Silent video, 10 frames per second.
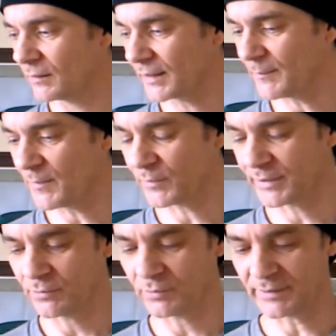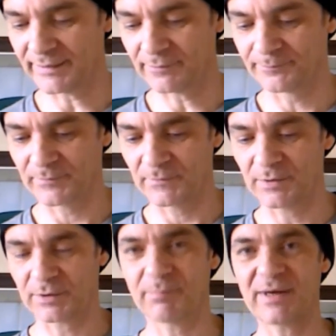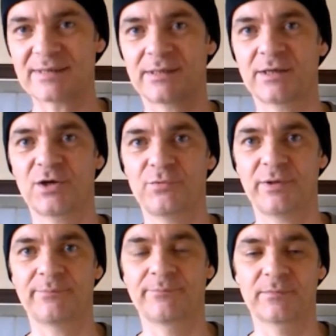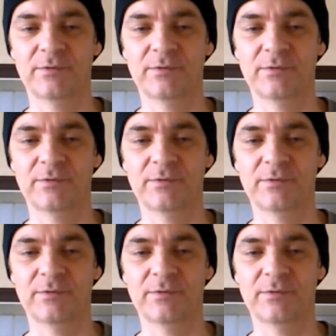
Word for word: oh, I can't remember what they call it now, like a plastic coating.